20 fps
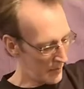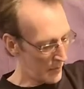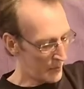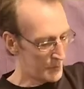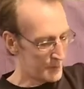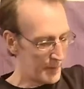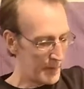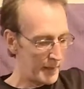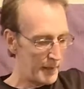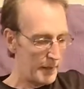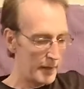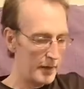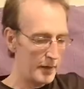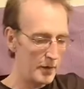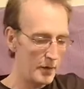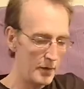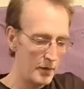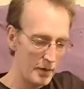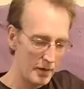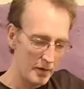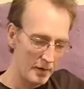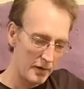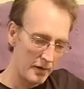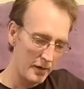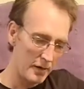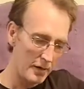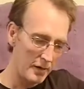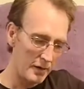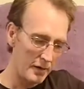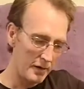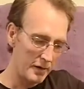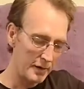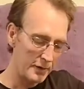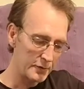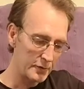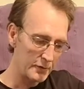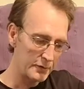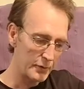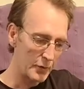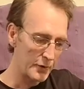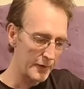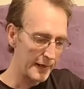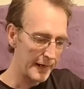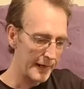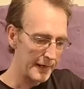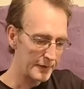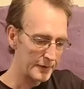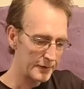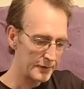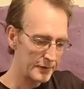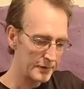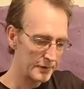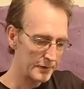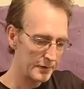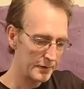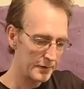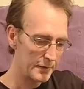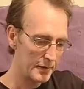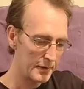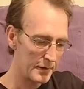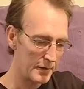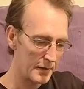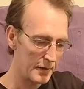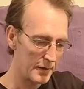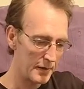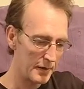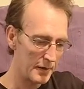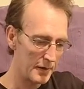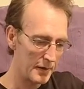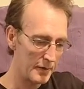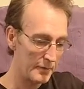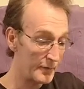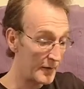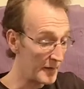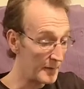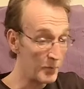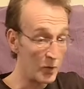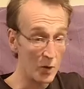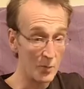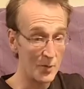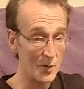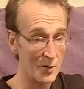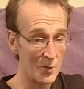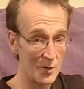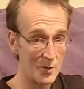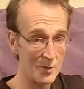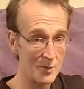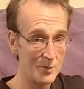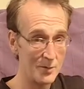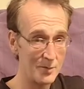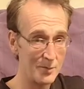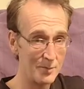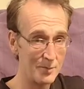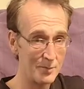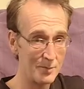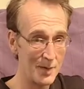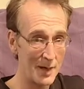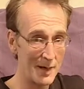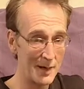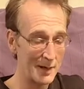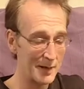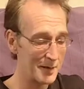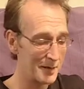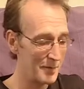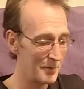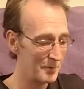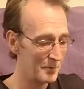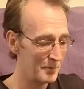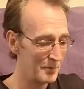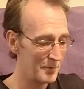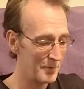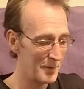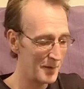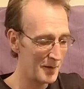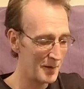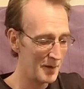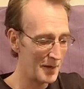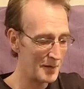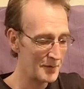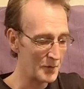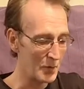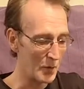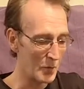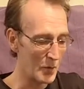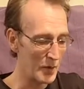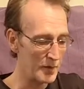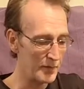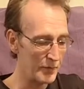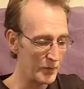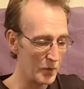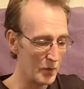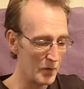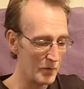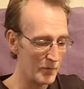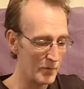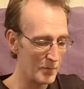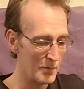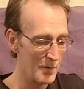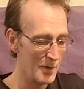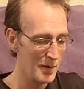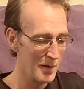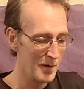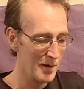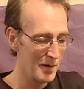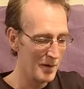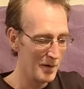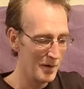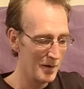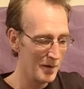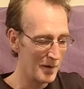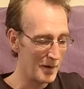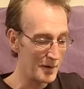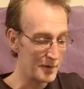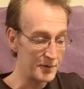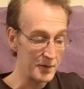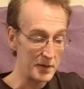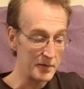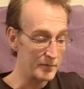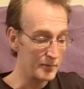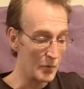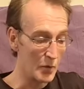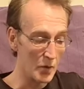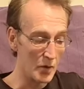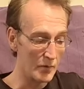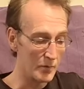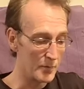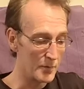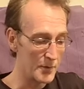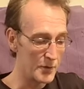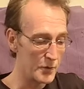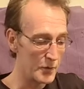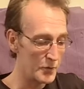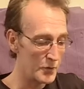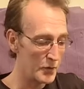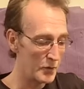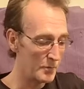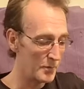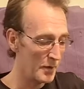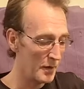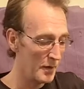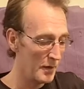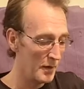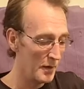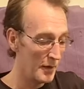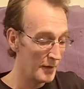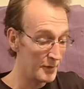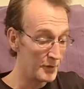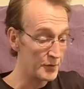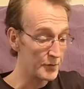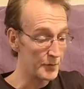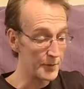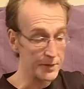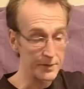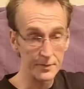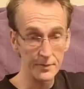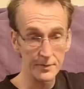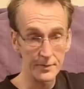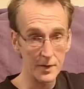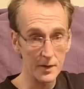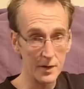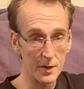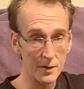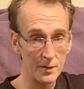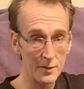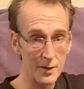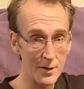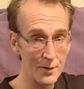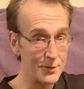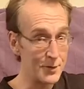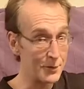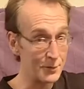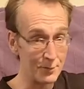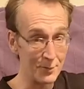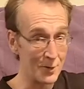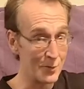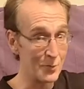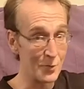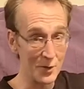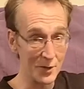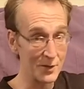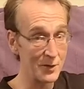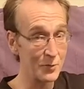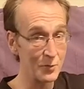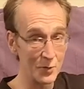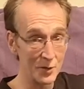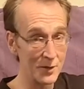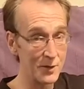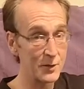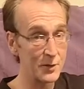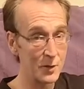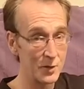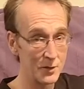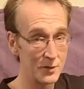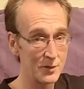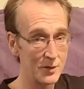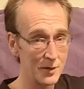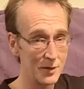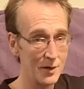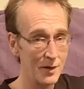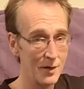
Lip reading: Osprey Exos 48, very popular bag. I saw quite a few of them, and I see even more of them on YouTube, and there's a reason for that. It's just they're really, really good.